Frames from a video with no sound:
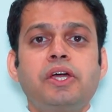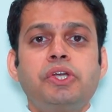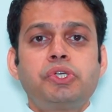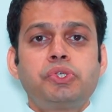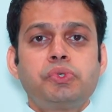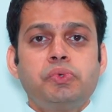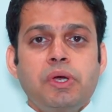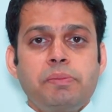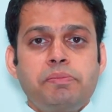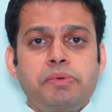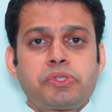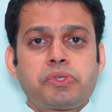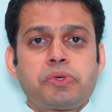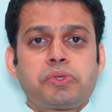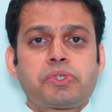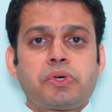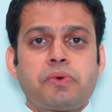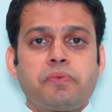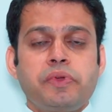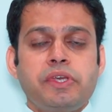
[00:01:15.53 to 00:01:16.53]
two
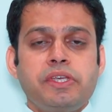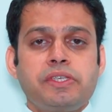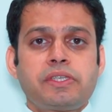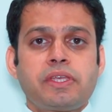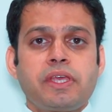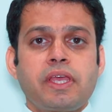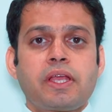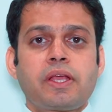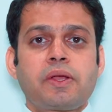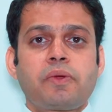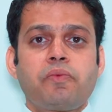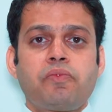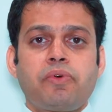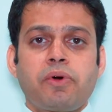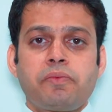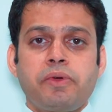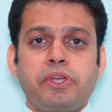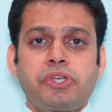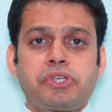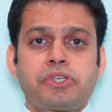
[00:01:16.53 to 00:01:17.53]
episodes of wheezing for
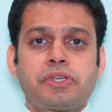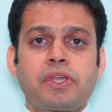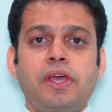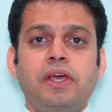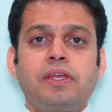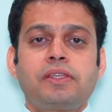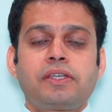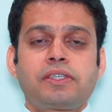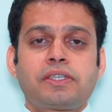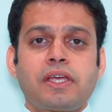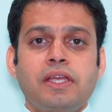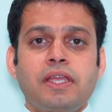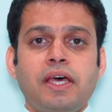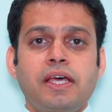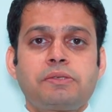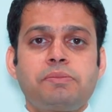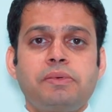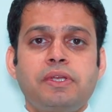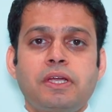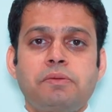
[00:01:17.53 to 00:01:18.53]
which the child
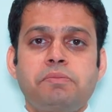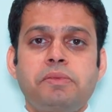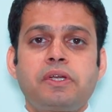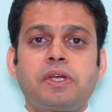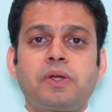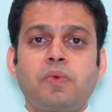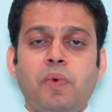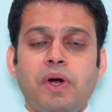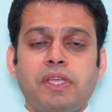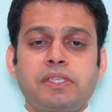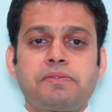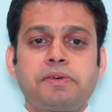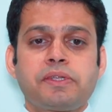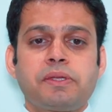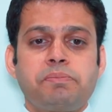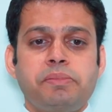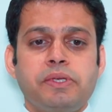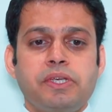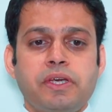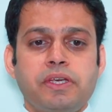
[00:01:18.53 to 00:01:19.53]
has been admitted once for the
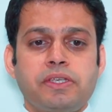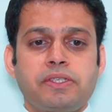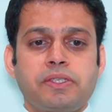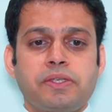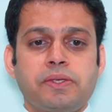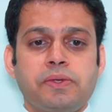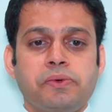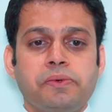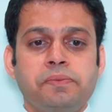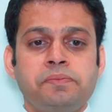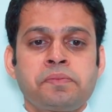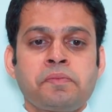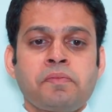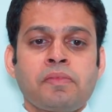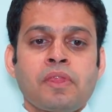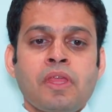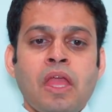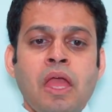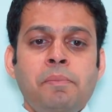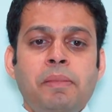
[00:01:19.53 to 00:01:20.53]

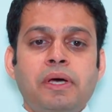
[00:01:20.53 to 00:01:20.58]
PICU.